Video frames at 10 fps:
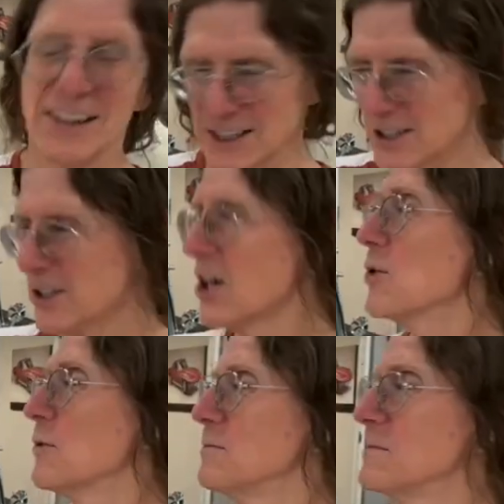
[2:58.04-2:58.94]
There you
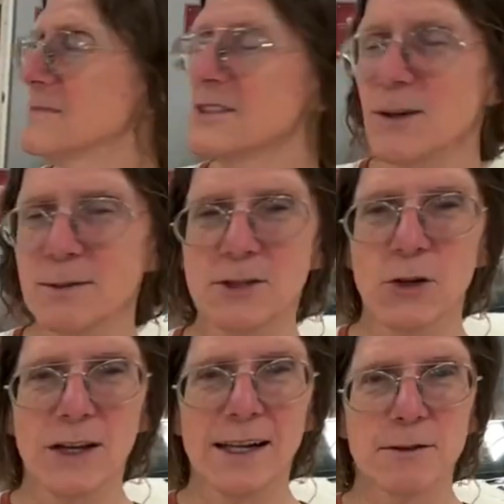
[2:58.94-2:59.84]
go. Oh, I'm
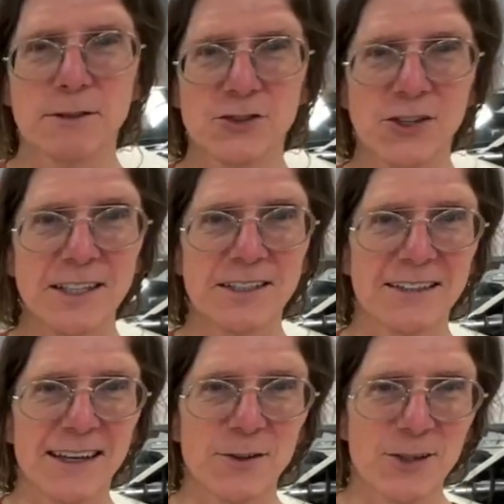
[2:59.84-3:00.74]
so glad I was right on
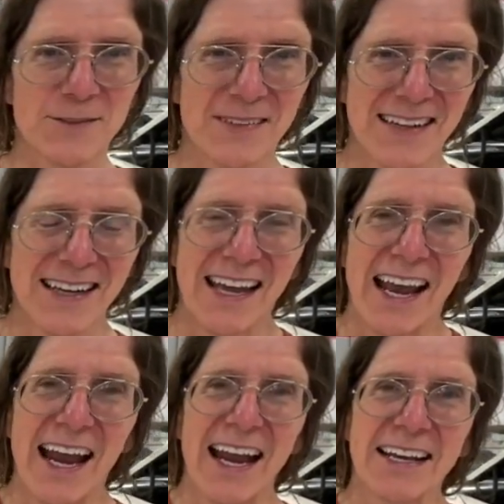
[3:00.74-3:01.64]
that That's one. right.
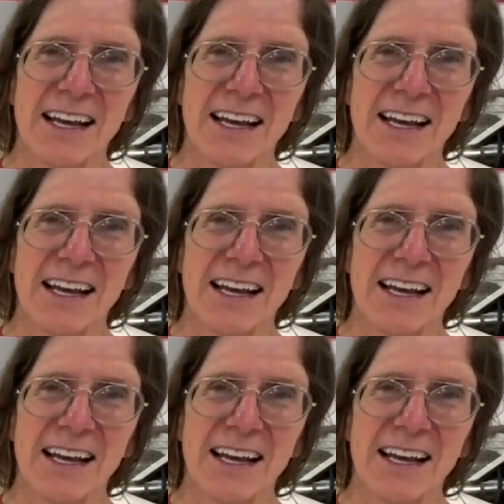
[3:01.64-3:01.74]
And